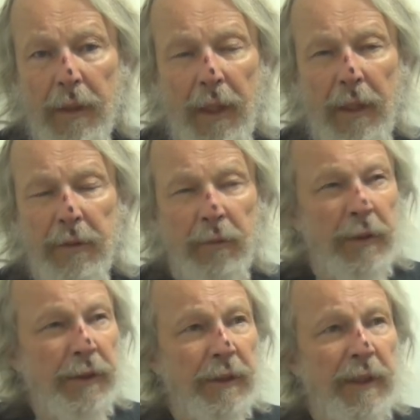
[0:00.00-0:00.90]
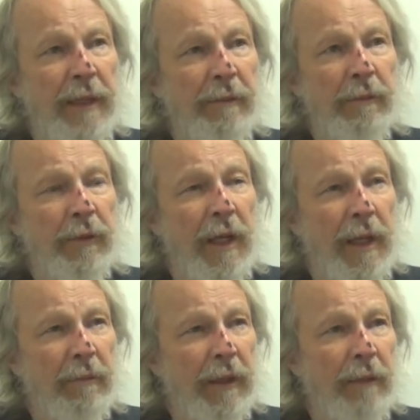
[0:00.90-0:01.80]
I don't know whether I should name him or
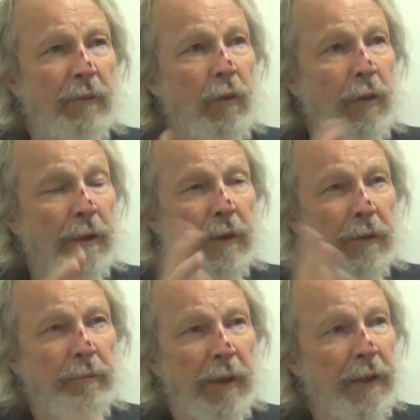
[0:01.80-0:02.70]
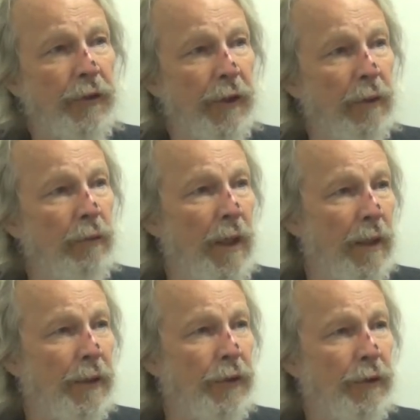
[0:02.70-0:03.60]
not, but I'm going to. Billy Joe
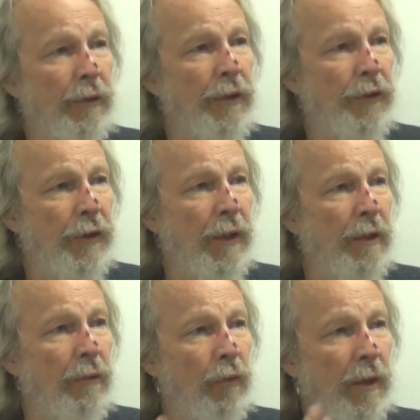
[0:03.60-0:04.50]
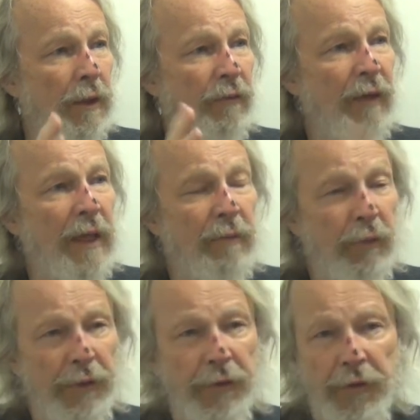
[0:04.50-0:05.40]
Rutledge. So he's in one of the five
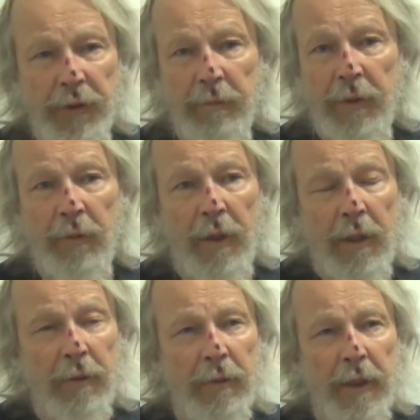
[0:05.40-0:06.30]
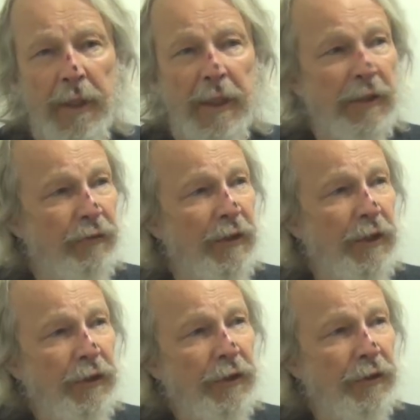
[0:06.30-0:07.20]
prisons at Monroe. He's
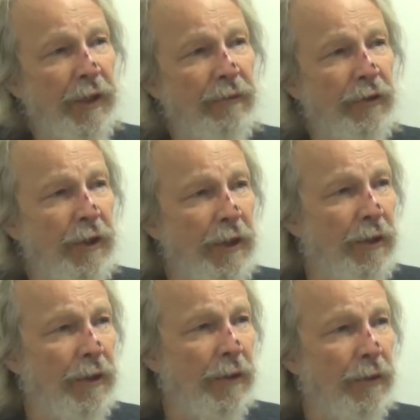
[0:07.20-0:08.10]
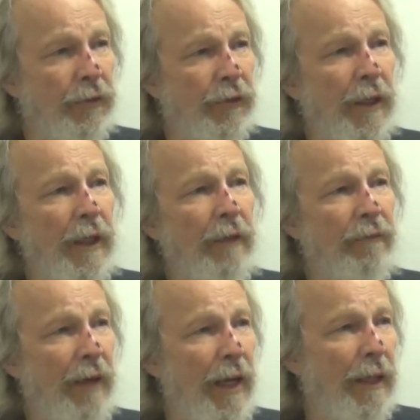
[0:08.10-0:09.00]
finishing 17 years,
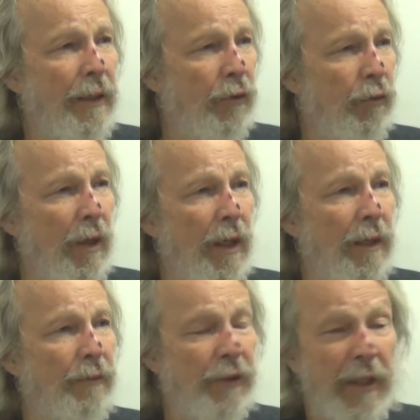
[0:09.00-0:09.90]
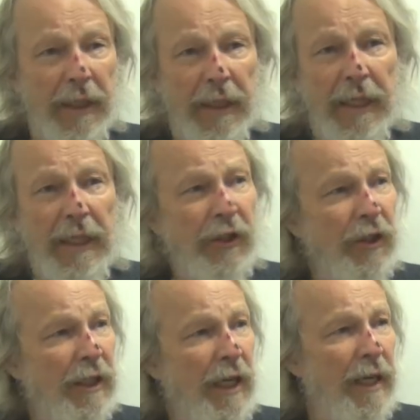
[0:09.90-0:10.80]
violent crimes.
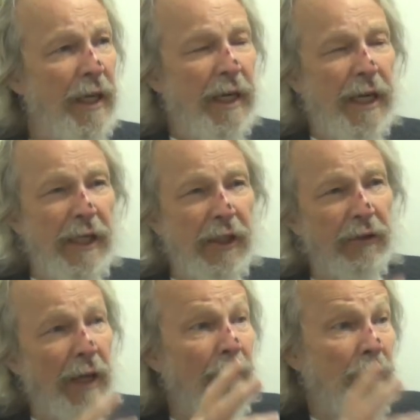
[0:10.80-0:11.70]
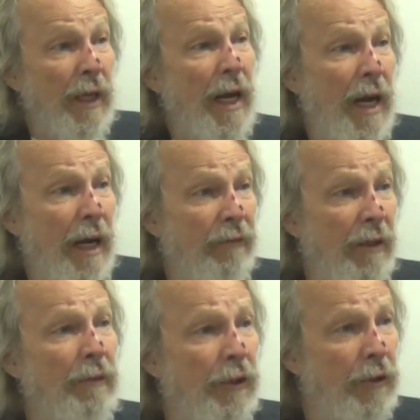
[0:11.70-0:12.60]
He's the he's. I'm going to have
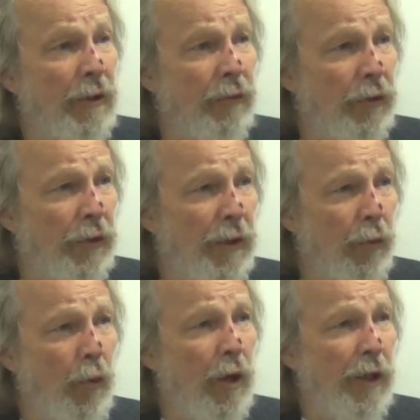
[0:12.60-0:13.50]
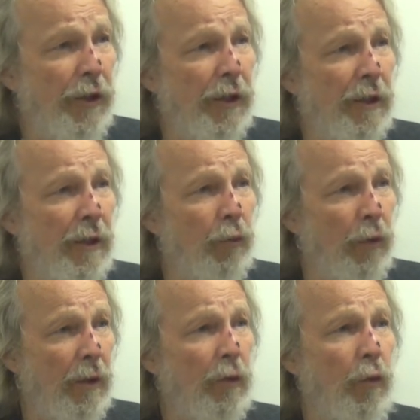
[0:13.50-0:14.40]
him at the University of Washington,
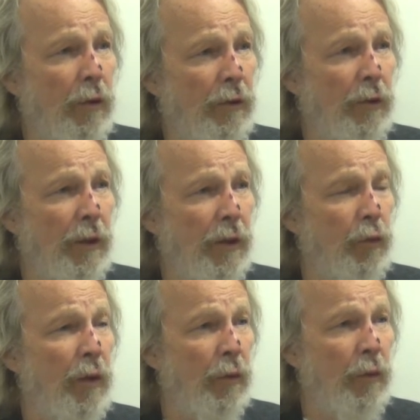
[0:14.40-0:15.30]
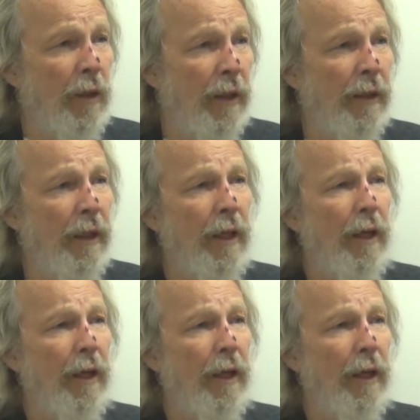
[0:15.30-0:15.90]
winter quarter 2021